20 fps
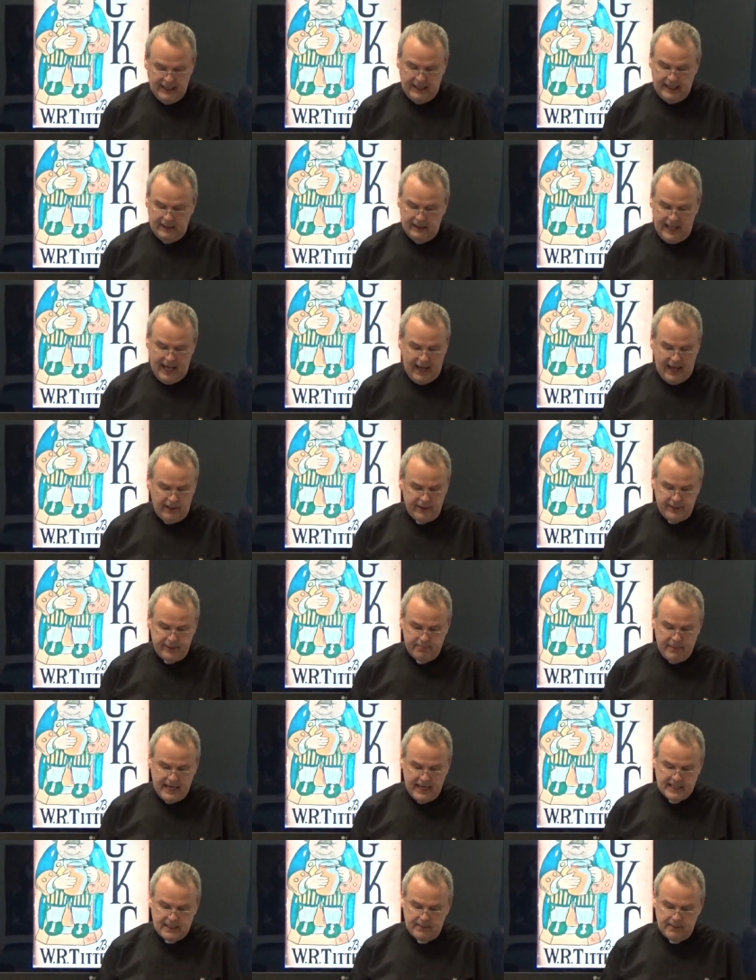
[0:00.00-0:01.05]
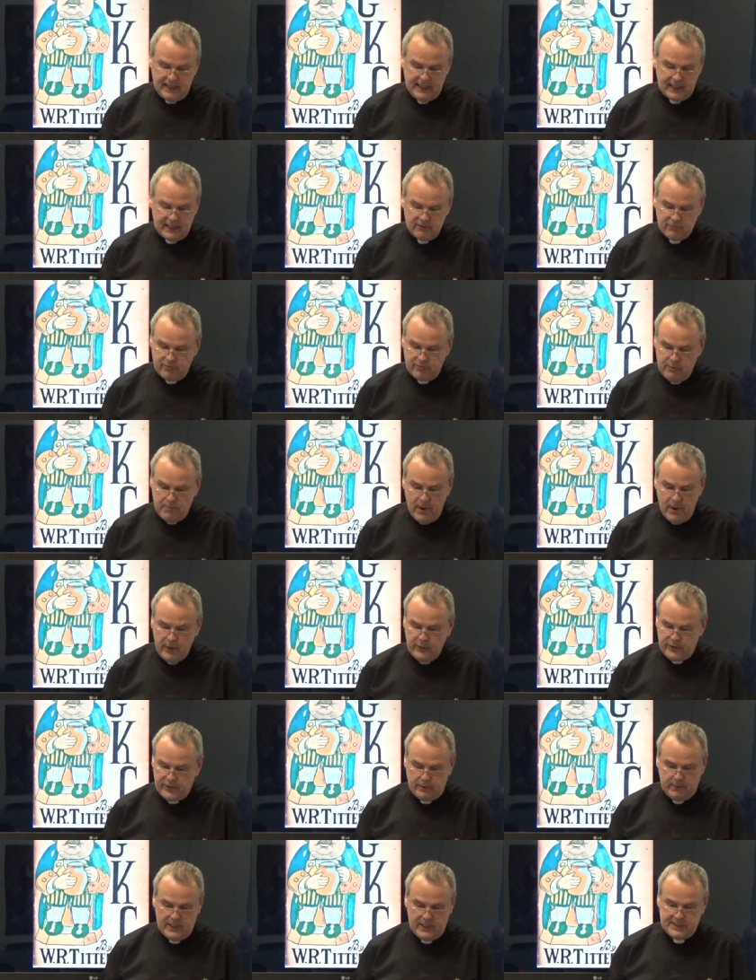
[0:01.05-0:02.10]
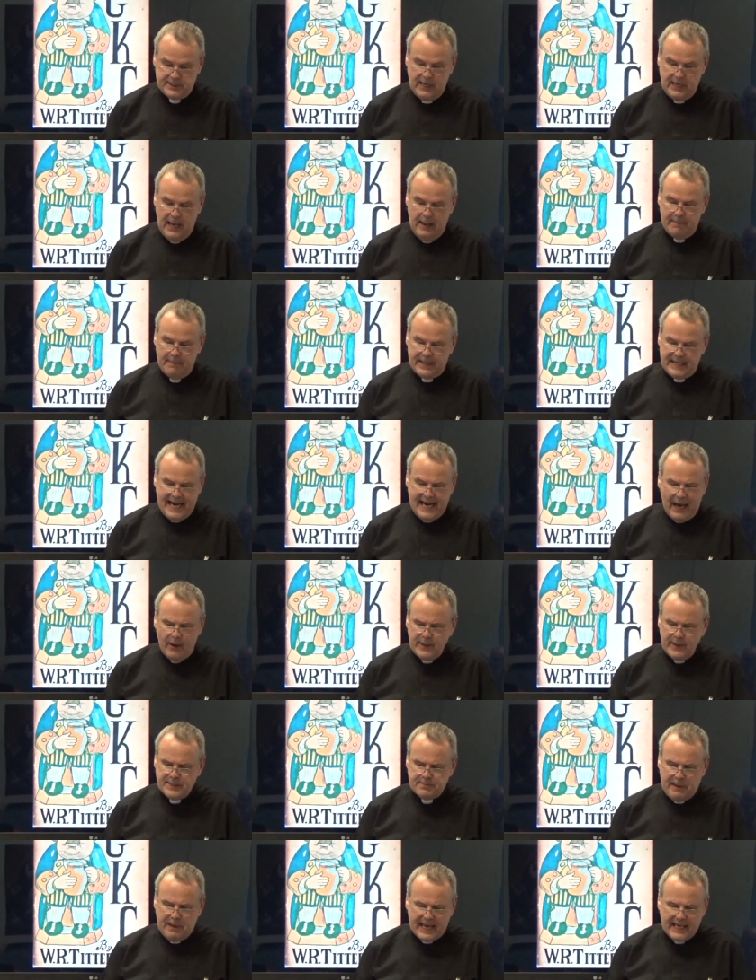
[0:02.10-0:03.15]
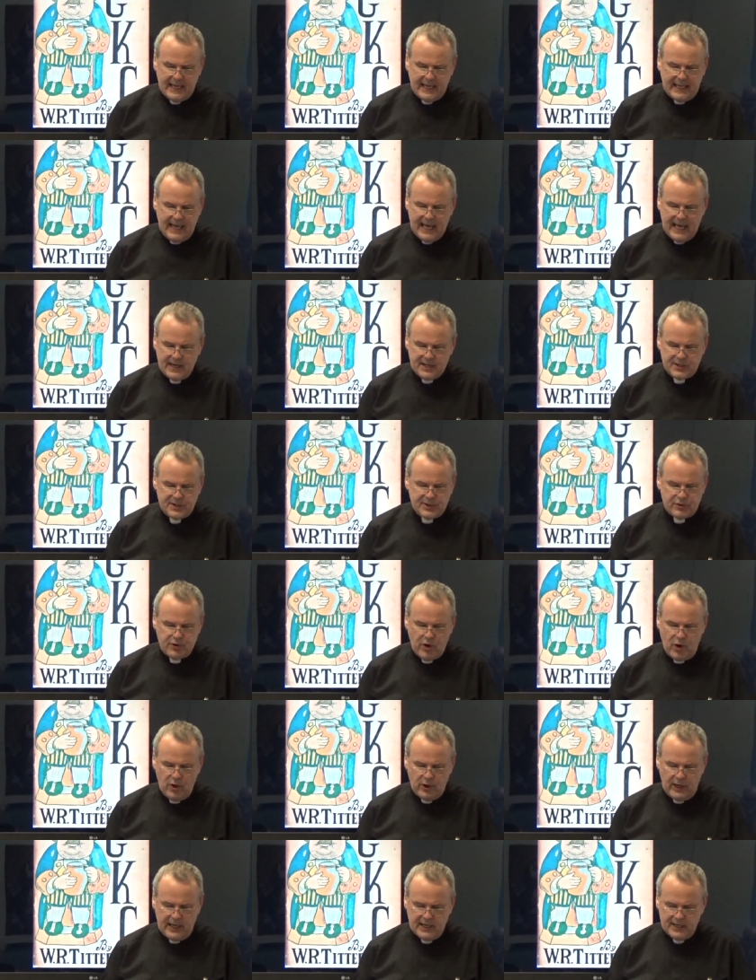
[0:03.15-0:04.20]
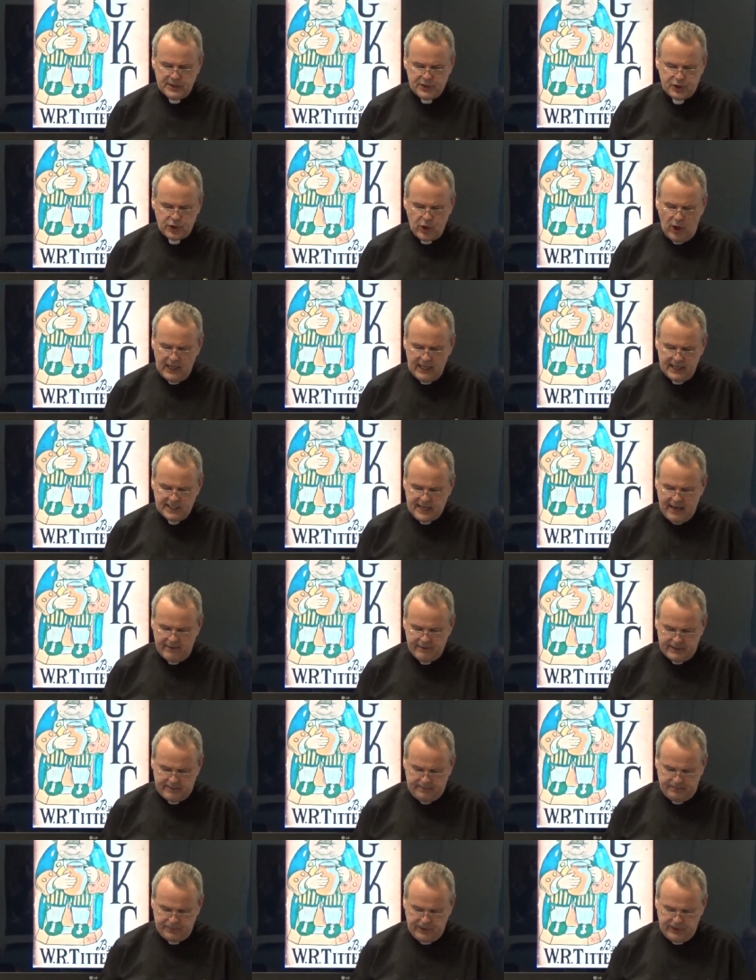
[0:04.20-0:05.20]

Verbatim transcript: Ill health made him a little remote from us, but now he's back again as strong and as jolly as ever.